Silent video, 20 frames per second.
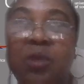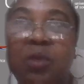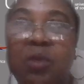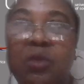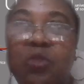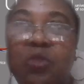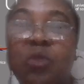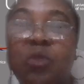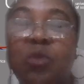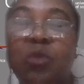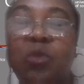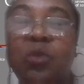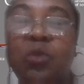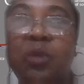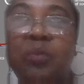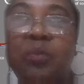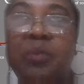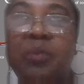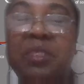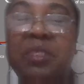So you
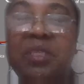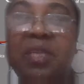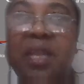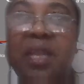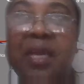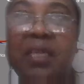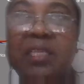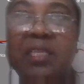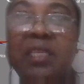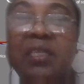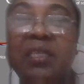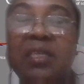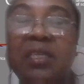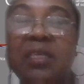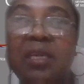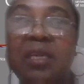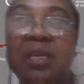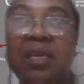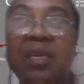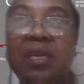will be selecting
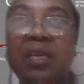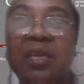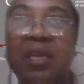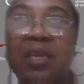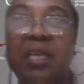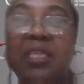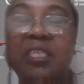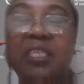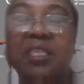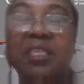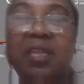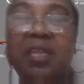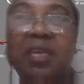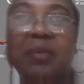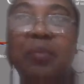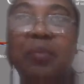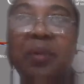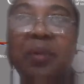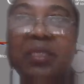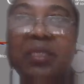each
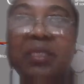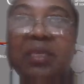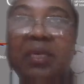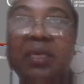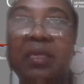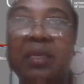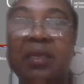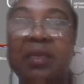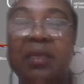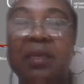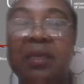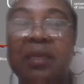third person.